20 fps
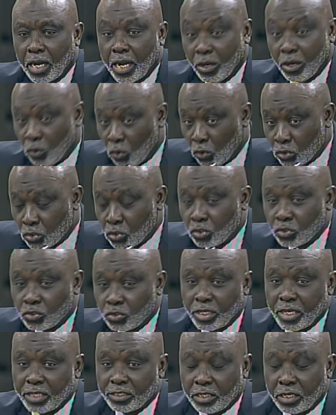I also
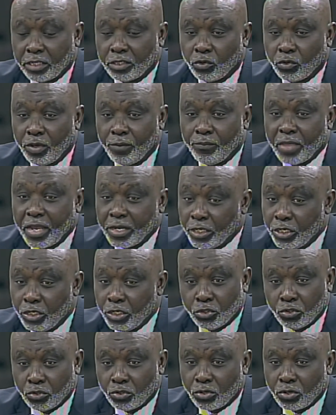suggested to him that
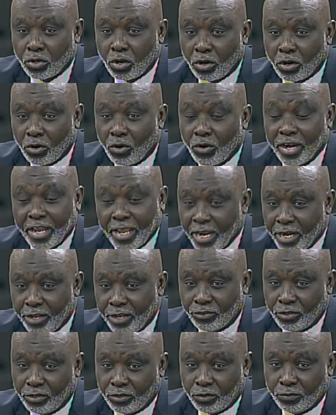he should not under
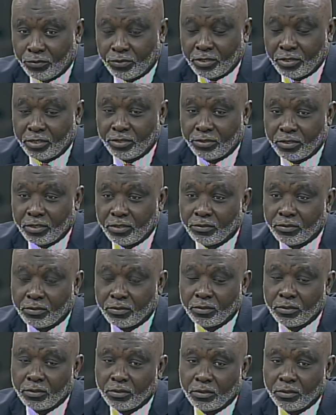any circumstances